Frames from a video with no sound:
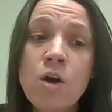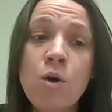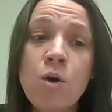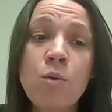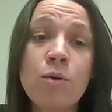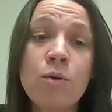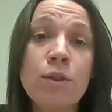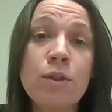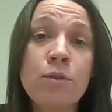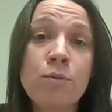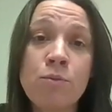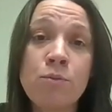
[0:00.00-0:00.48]

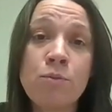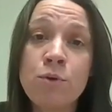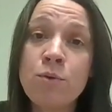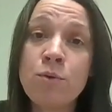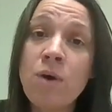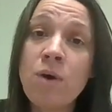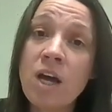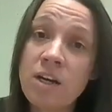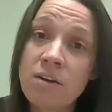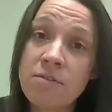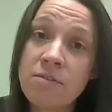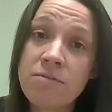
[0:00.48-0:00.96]
or
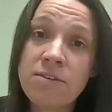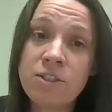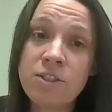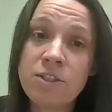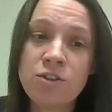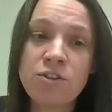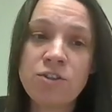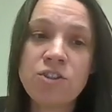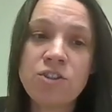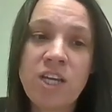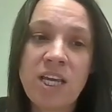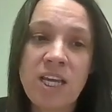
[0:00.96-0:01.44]
through
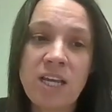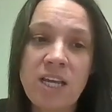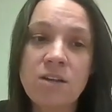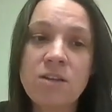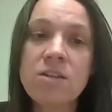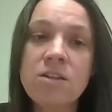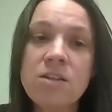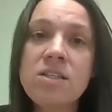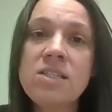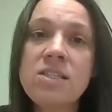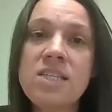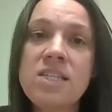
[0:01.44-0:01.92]
unofficial
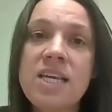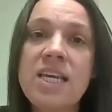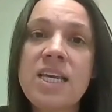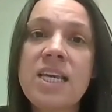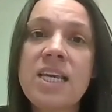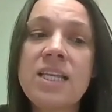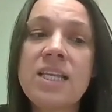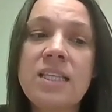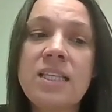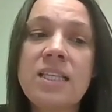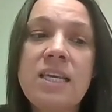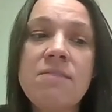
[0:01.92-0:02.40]
channels,
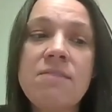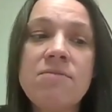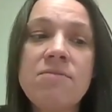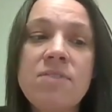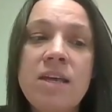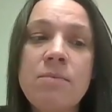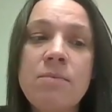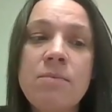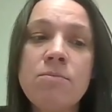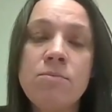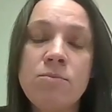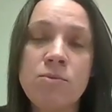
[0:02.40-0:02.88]
it can leave
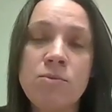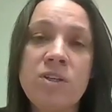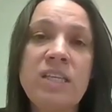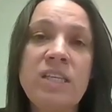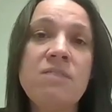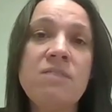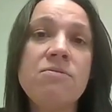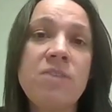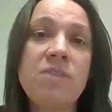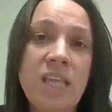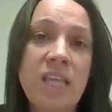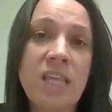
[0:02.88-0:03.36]
them
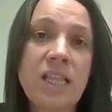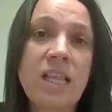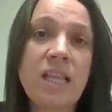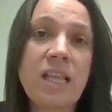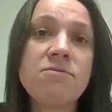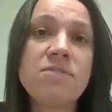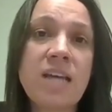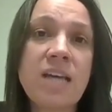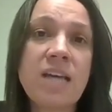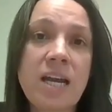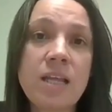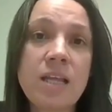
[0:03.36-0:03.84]
really feeling
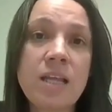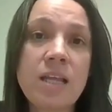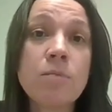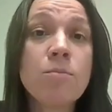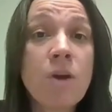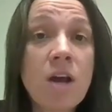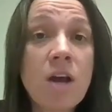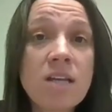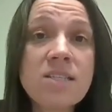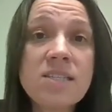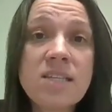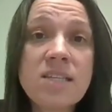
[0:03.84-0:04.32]
left out of the
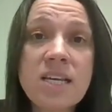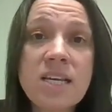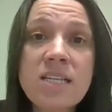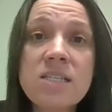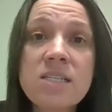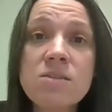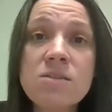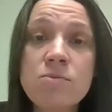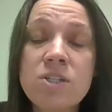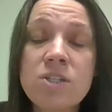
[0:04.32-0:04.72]
process,